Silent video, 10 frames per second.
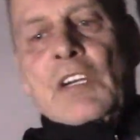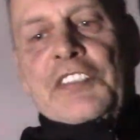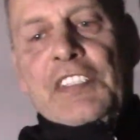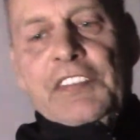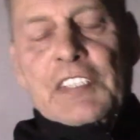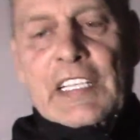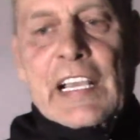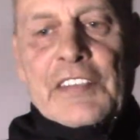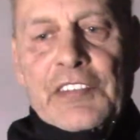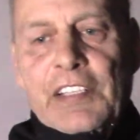easier to
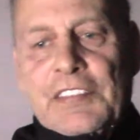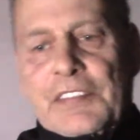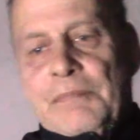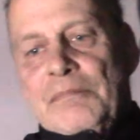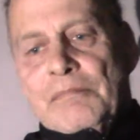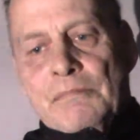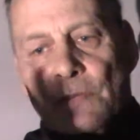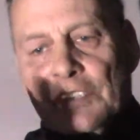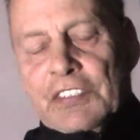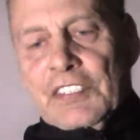access,
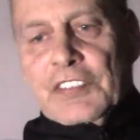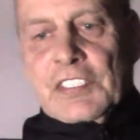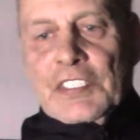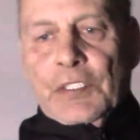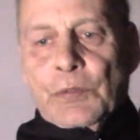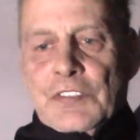much easier to use.